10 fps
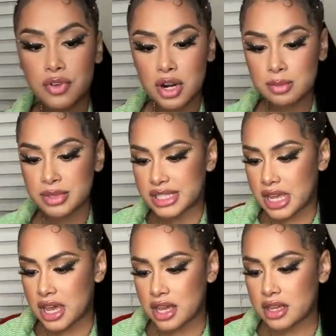from
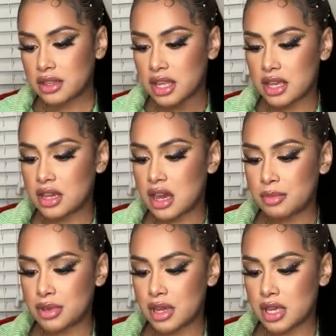Zay that he got
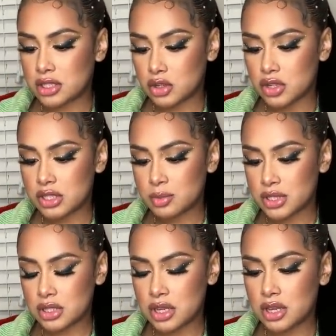me as a
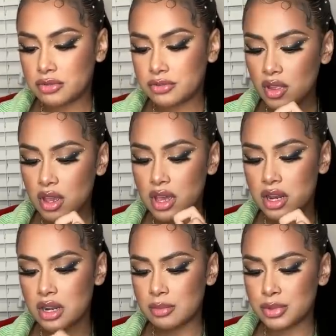Christmas gift.
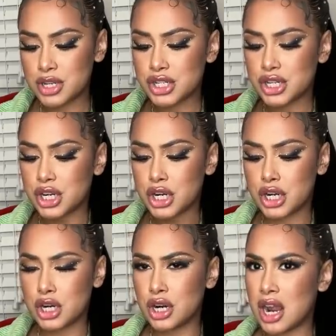And I'm pretty
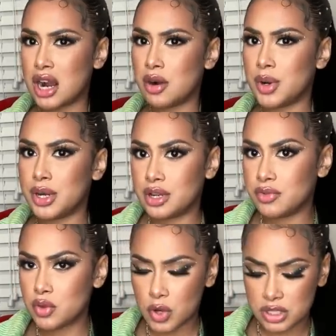sure I already,
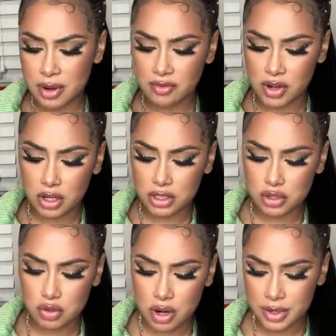if you watch my vlog,
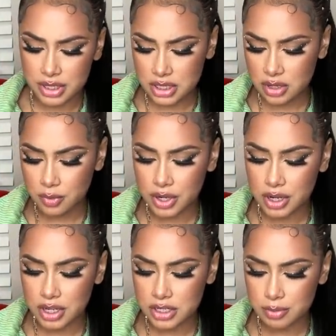then you already seen what it
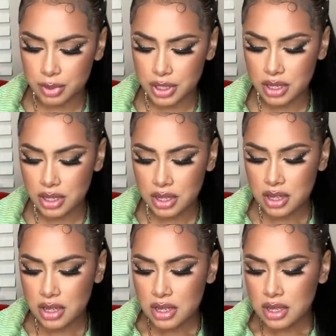is, but
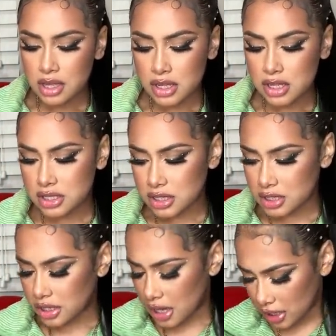it's
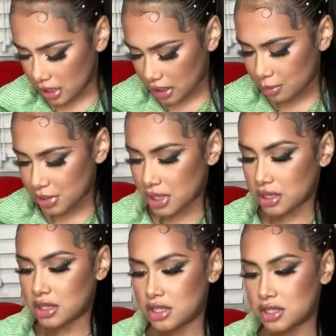Nana. Let me
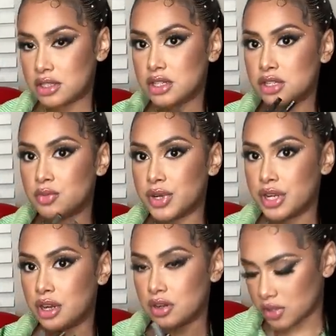take this
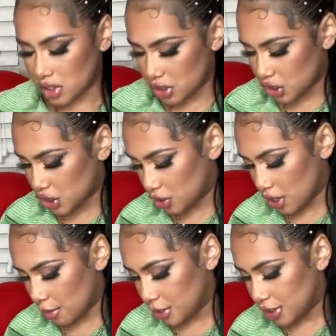ring off so I can show
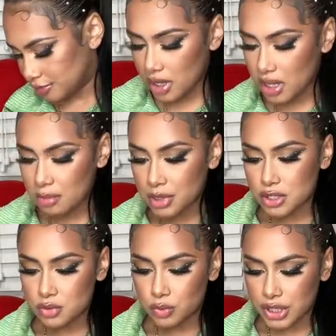y'all. But he got me
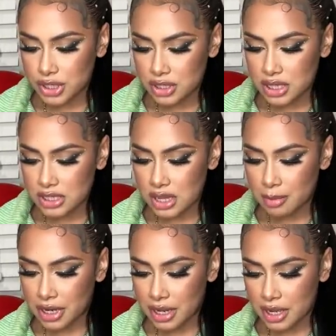these rings that say
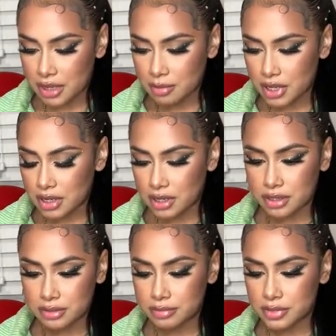my name,
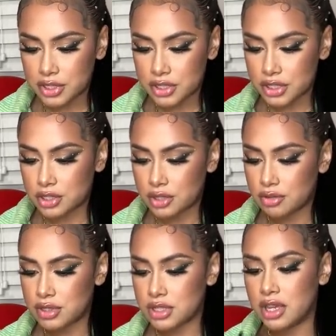and they're just the
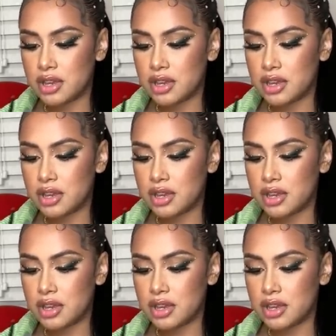cutest thing